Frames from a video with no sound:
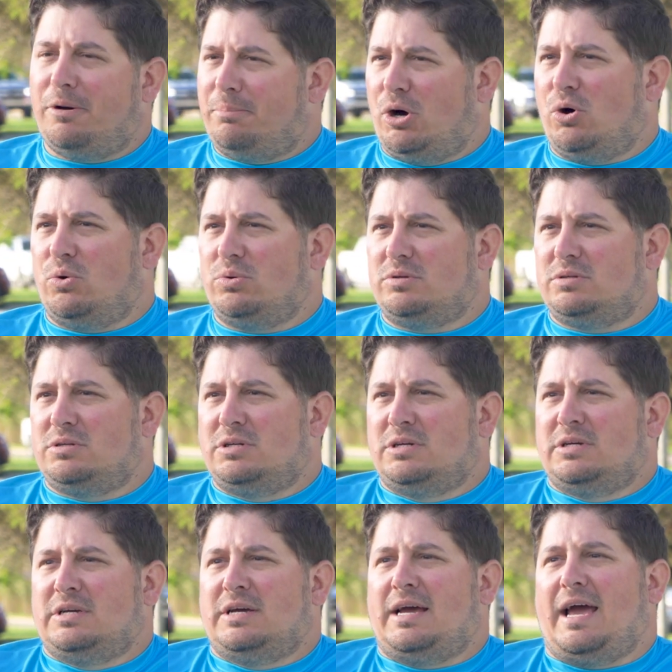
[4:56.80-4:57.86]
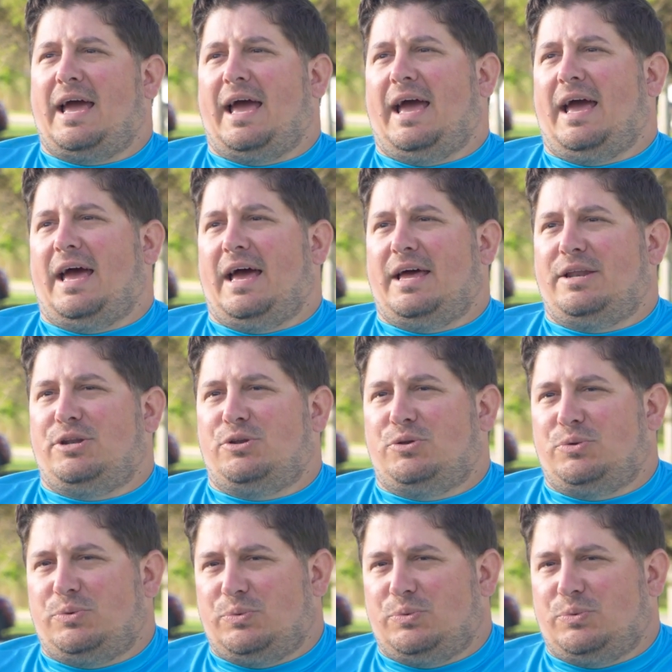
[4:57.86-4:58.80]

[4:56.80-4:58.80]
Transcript: a boat and